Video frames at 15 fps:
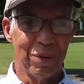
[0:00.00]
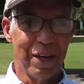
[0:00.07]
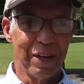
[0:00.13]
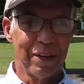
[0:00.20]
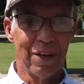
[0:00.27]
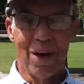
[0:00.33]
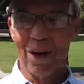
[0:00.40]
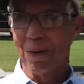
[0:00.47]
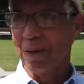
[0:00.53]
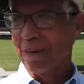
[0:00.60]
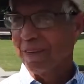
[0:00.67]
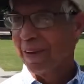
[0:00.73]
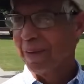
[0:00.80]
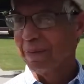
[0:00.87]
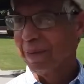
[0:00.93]
pay $1
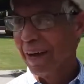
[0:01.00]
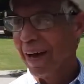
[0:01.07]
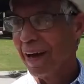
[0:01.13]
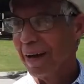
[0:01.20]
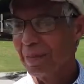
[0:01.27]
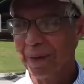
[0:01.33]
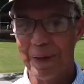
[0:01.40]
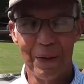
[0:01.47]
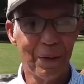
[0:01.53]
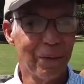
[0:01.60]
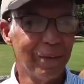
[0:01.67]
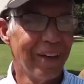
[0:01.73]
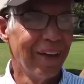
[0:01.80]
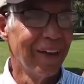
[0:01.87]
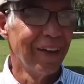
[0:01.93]
to save a
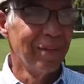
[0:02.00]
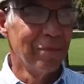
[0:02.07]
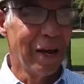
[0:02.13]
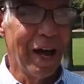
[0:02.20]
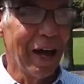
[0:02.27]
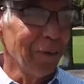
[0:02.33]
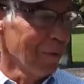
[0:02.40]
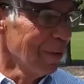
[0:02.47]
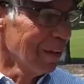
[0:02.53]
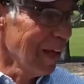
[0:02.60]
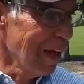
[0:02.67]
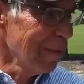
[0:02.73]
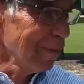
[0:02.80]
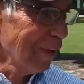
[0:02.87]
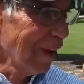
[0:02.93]
dime, but I
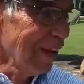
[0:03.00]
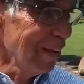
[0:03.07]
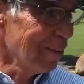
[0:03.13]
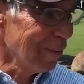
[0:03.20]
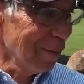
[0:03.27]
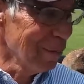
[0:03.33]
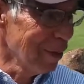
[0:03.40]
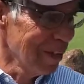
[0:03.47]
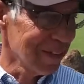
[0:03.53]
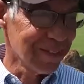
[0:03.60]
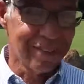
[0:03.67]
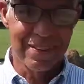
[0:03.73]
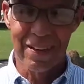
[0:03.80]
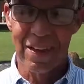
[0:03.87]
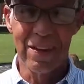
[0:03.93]
really haven't had to. I mean,
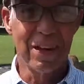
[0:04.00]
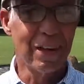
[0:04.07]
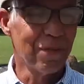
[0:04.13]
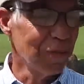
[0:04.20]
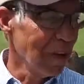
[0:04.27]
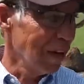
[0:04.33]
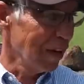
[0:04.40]
I think I've